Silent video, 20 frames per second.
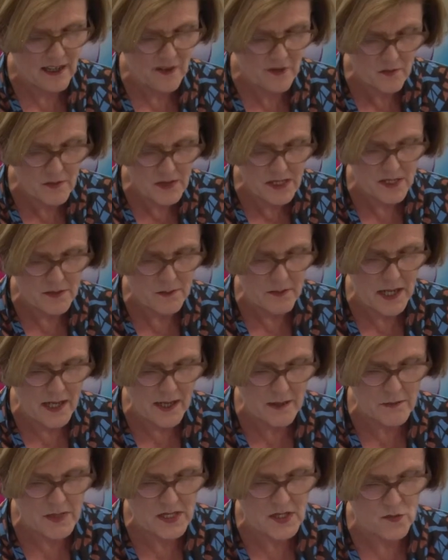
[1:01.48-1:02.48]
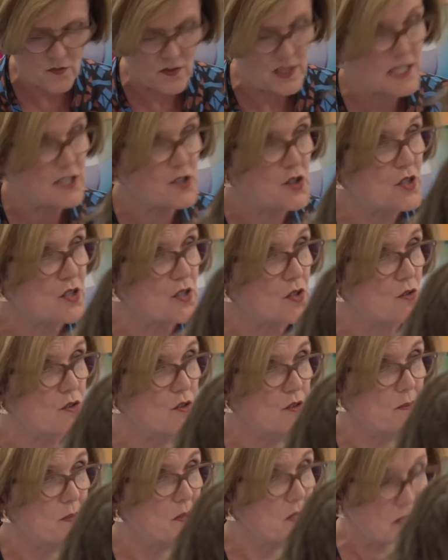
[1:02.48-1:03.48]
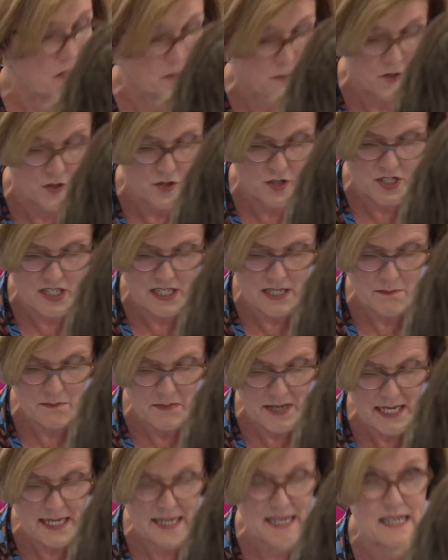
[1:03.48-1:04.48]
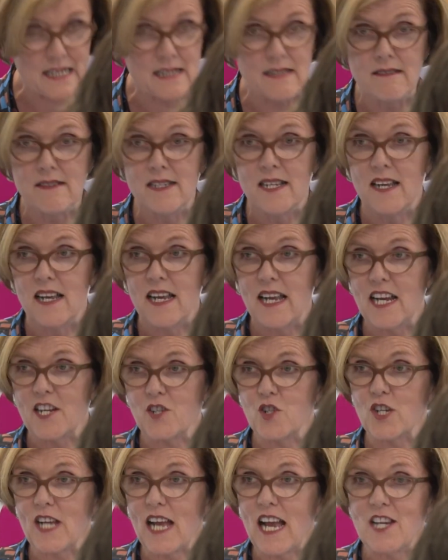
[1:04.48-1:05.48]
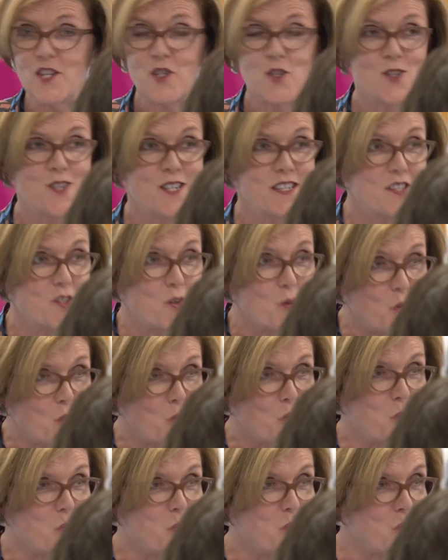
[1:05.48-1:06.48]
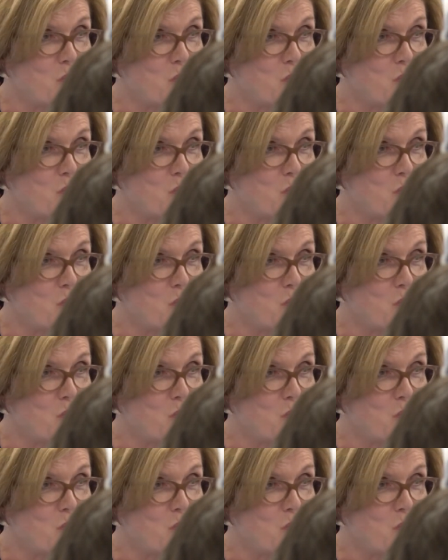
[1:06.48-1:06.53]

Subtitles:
government departments, religious groups, community, media, education. It's all